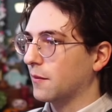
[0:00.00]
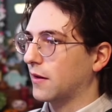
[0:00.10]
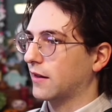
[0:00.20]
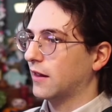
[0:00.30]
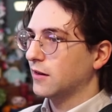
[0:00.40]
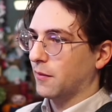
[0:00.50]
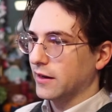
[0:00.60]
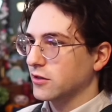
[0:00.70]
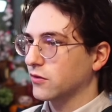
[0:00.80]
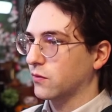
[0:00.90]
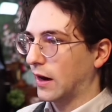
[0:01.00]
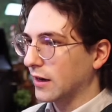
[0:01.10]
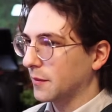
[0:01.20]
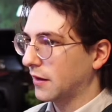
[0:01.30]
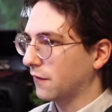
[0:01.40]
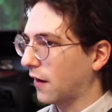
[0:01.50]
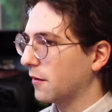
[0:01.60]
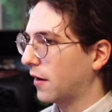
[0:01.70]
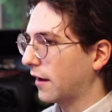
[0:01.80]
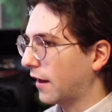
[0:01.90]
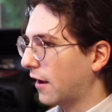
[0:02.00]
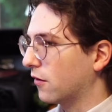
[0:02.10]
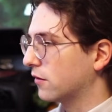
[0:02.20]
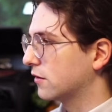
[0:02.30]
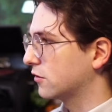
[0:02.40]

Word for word: Like they might just randomly find my account.